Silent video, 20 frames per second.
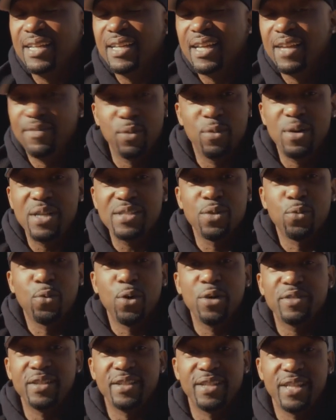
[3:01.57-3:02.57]
If it wasn't
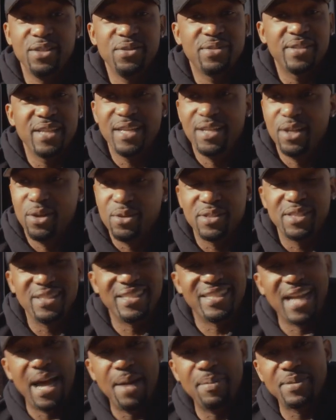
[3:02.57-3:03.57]
worth it, then you said, no,
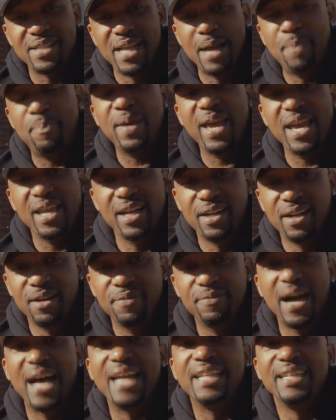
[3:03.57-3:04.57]
this job is not paying enough.
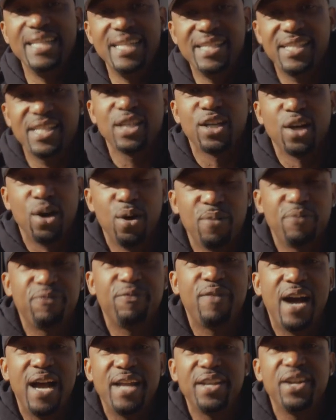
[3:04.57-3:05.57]
I need to go
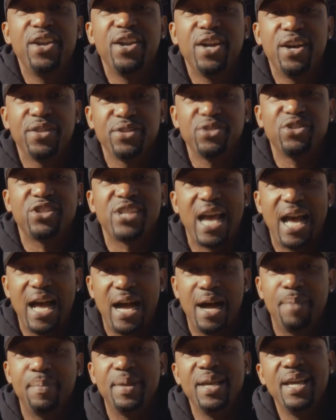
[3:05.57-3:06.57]
find another
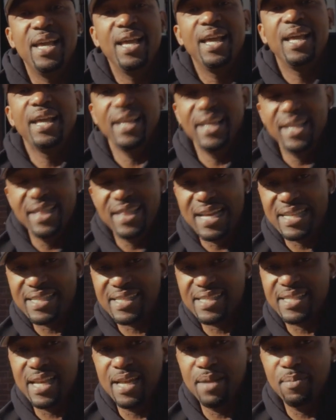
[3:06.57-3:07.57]
job. In that
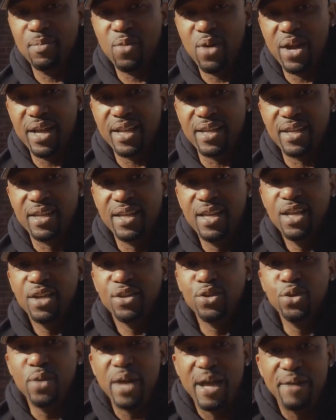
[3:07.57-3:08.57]
same way,
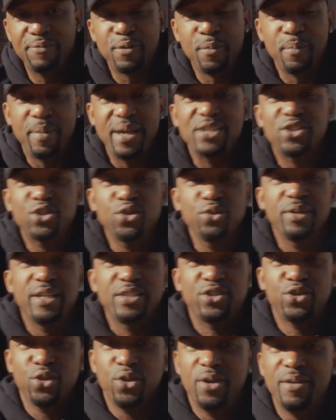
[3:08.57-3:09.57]
you have to make sure
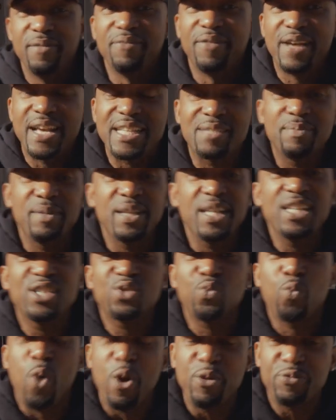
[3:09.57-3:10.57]
that your investment is
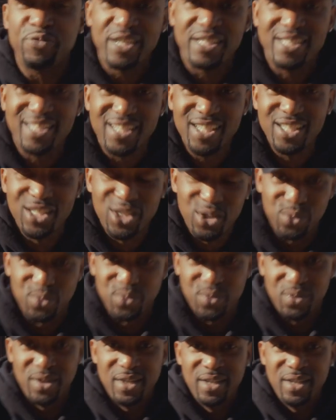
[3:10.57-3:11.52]
worth it to you.